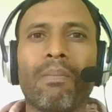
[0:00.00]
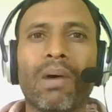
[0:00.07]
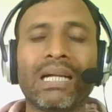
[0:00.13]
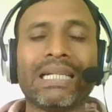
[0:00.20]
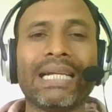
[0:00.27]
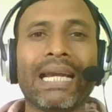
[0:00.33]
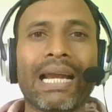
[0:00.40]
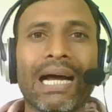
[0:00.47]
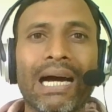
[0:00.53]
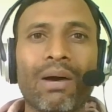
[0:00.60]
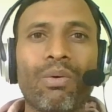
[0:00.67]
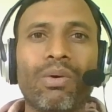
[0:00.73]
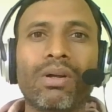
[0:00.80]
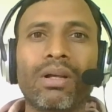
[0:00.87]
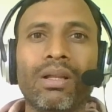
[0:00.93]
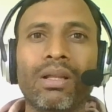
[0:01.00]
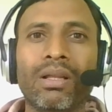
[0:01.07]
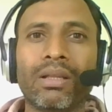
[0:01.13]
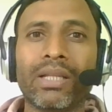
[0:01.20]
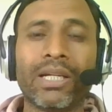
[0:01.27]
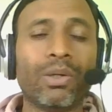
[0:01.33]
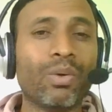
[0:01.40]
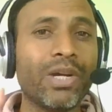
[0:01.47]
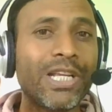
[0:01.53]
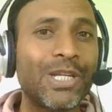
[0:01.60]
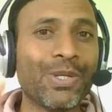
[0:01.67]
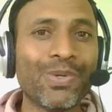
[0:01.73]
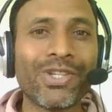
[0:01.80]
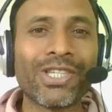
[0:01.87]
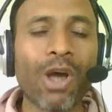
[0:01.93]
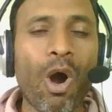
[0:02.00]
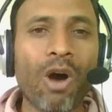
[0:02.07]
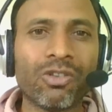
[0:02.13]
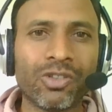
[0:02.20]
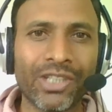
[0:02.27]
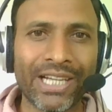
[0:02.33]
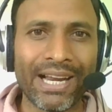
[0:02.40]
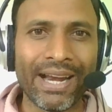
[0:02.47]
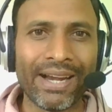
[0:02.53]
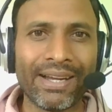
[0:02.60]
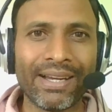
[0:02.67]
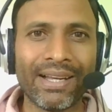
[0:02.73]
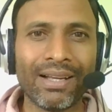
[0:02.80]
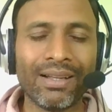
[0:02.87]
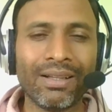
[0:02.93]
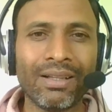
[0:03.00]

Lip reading: But now there is no use of regretting.